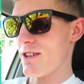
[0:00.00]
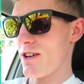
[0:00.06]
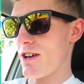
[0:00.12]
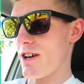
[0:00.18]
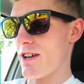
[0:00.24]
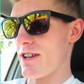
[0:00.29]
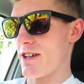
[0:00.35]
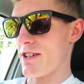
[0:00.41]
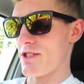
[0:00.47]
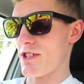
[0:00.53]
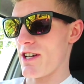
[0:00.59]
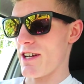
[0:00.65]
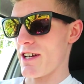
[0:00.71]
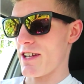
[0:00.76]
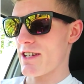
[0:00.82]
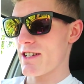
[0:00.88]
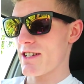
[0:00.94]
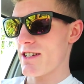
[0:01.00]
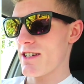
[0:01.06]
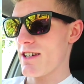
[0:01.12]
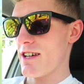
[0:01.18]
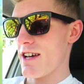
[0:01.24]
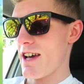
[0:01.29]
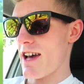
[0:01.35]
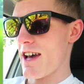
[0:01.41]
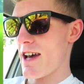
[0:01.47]
Oh, no, shiny.
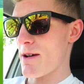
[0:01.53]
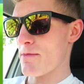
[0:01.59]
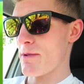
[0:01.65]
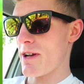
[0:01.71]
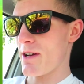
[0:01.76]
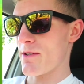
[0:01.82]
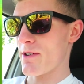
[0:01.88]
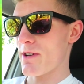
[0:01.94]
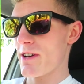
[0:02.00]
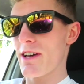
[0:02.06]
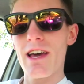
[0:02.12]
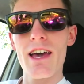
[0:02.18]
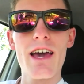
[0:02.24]
Uh, but anyway,